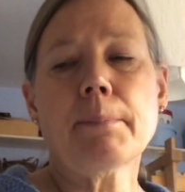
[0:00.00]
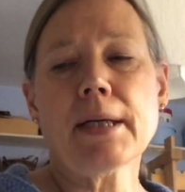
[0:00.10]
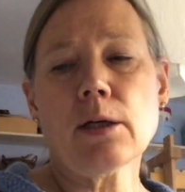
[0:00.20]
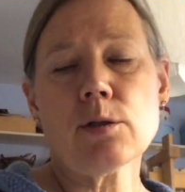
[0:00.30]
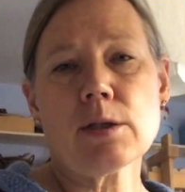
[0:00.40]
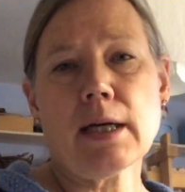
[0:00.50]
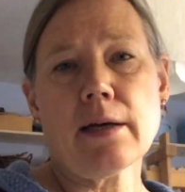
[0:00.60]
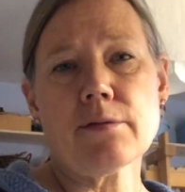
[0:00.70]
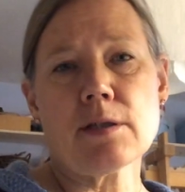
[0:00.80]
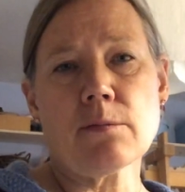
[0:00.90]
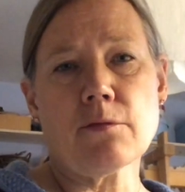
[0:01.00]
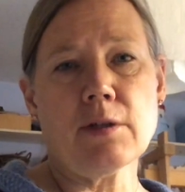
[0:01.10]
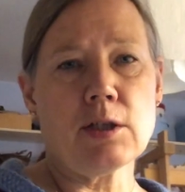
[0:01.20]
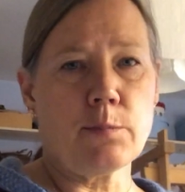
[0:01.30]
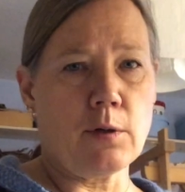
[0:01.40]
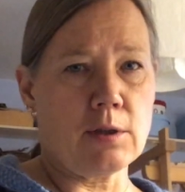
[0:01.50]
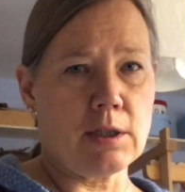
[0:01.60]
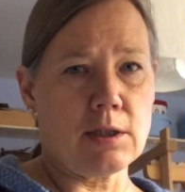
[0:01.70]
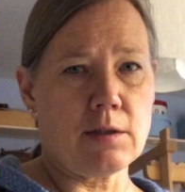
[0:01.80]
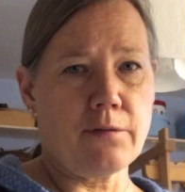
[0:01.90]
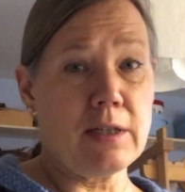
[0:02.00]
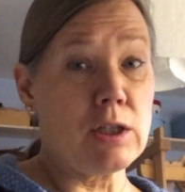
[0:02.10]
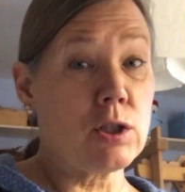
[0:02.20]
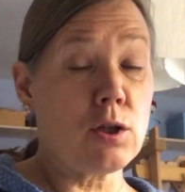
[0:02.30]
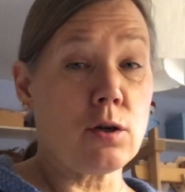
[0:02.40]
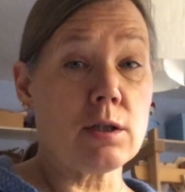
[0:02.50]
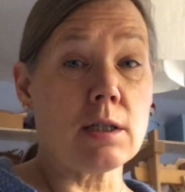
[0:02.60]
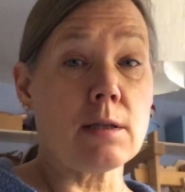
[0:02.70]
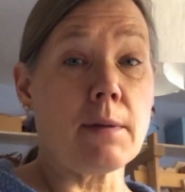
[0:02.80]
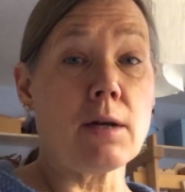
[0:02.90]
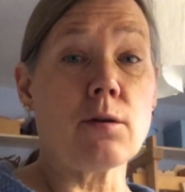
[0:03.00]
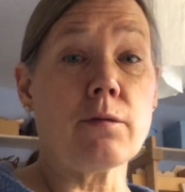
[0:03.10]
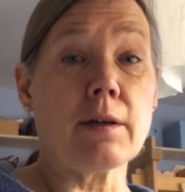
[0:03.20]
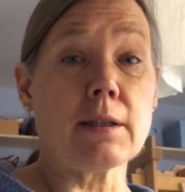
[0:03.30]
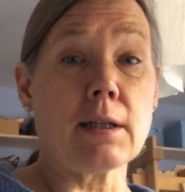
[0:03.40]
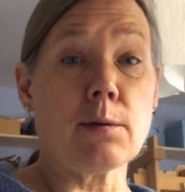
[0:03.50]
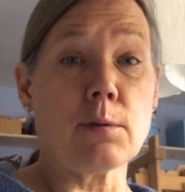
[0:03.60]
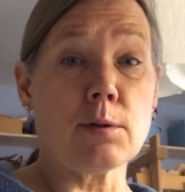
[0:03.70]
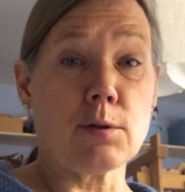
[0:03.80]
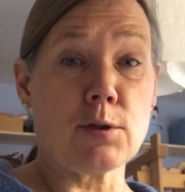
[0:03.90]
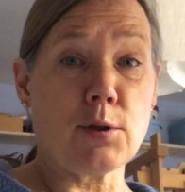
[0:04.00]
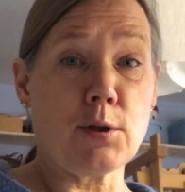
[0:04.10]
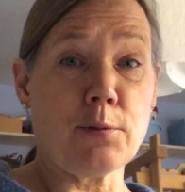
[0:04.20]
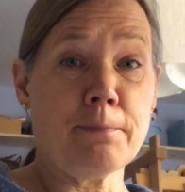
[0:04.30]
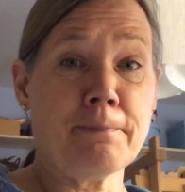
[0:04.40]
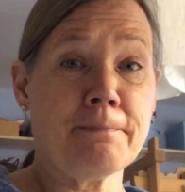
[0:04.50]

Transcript: But I also have some finished projects, finished socks as a matter of fact, that I want to show you